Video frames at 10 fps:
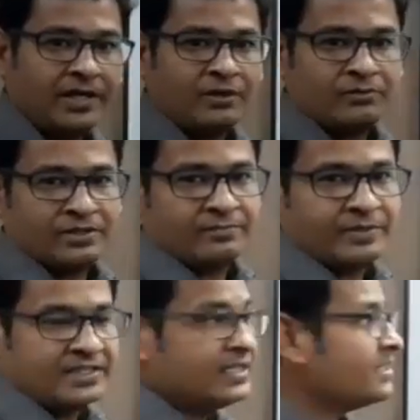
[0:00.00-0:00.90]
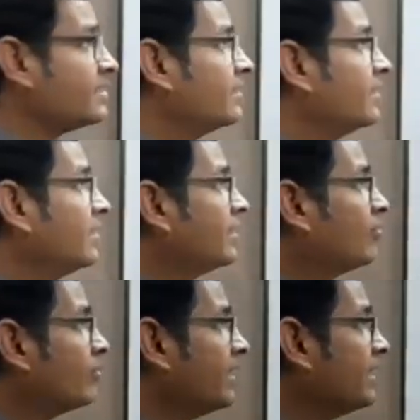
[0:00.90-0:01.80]
A union B dash
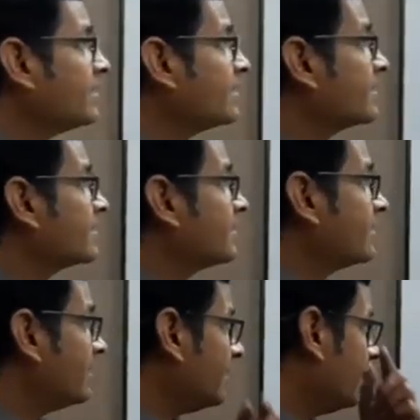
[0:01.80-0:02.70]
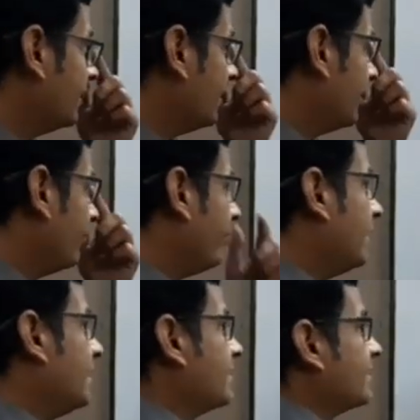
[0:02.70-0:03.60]
equal to A dash intersection
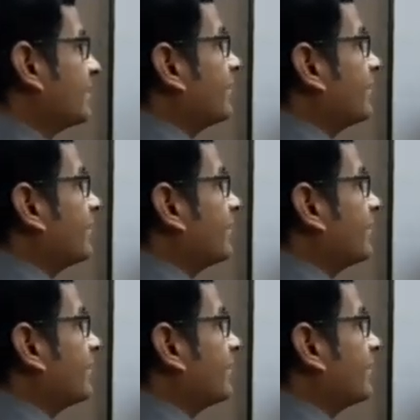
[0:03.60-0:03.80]
B dash.